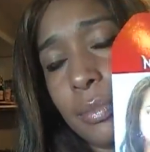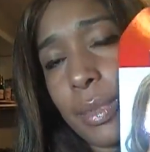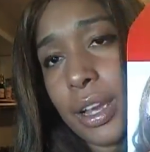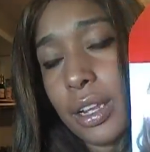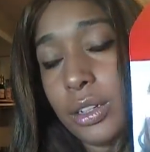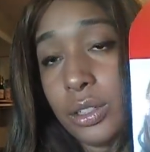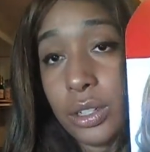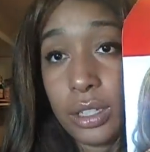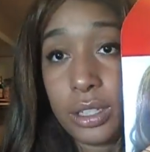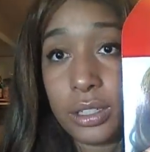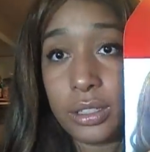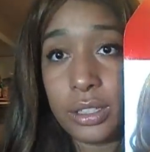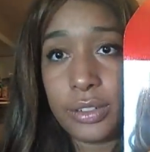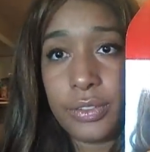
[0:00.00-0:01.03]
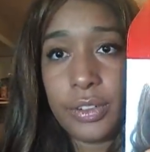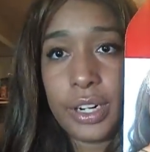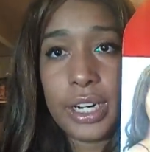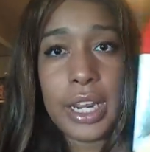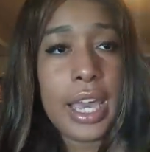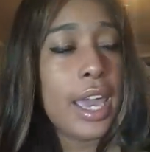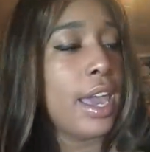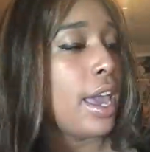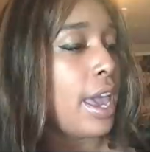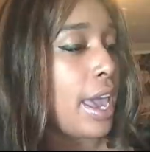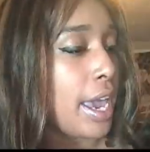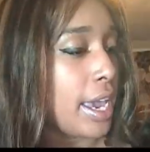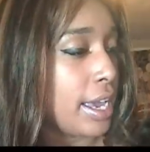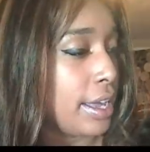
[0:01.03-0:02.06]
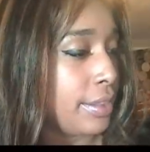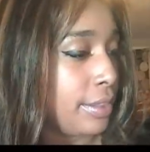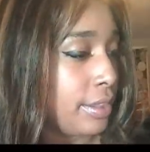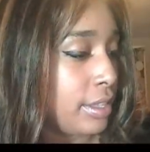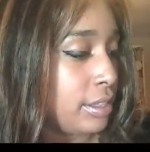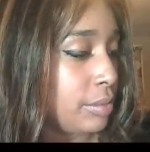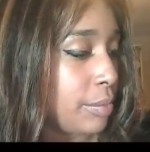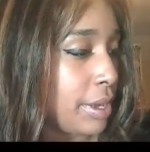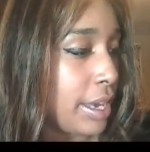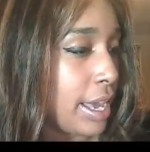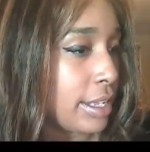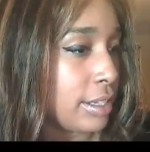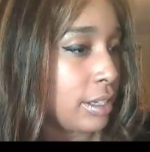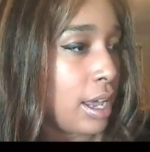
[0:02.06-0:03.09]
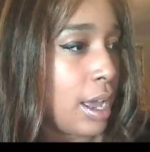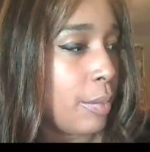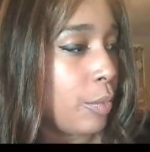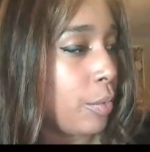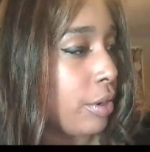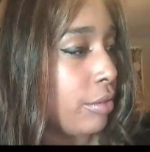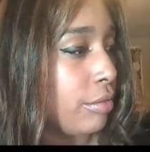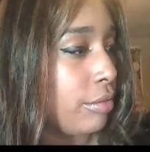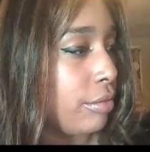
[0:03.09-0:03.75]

My colors are a little different, and this wig has a lot more